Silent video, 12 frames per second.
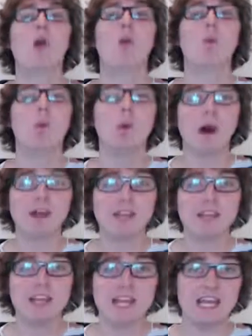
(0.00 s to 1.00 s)
1
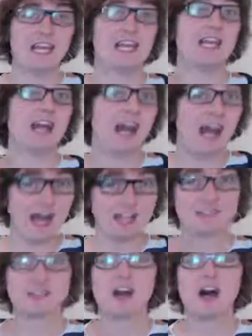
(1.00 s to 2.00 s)
E,
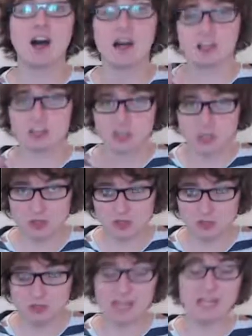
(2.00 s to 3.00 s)
and
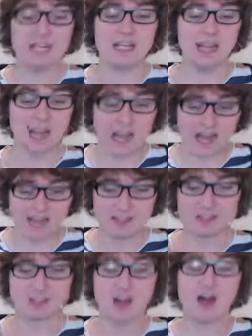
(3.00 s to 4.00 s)
2 E,
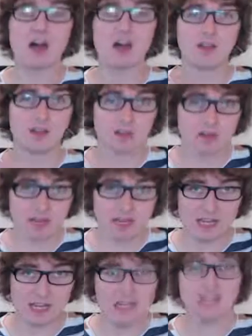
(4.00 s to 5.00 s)
and
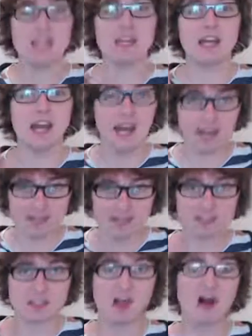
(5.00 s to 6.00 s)
3 E, and
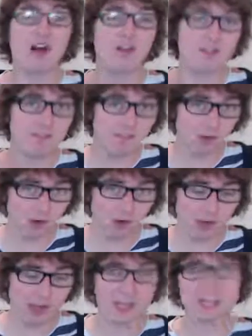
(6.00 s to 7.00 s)

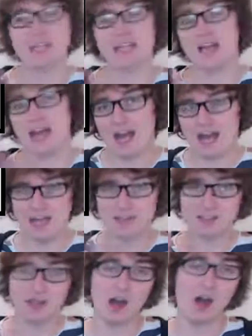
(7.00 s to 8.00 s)
4 E,
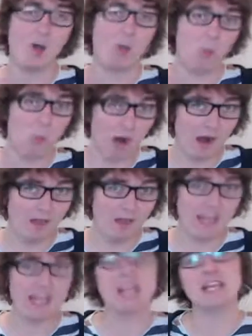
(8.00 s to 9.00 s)
and 1
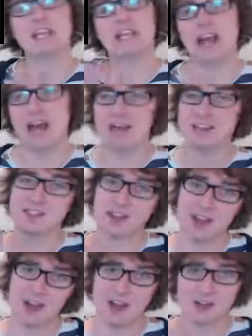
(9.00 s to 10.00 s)
E, and
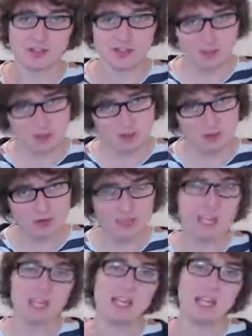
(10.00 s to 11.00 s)
2
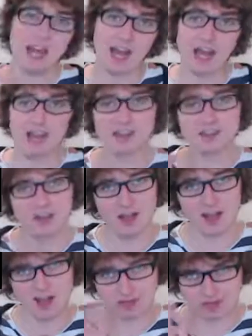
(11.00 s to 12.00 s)
E, and
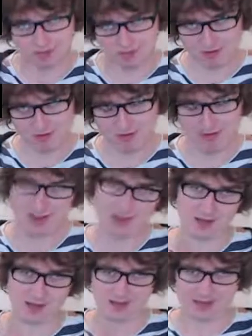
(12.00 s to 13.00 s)
3
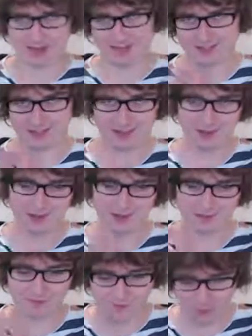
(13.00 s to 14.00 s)
E, and
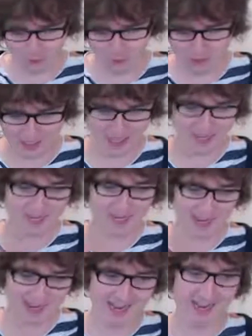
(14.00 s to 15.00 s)
4 E,
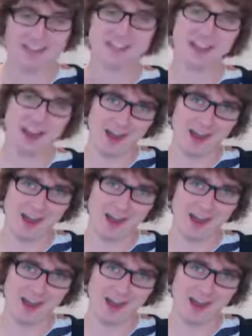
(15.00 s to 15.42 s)
and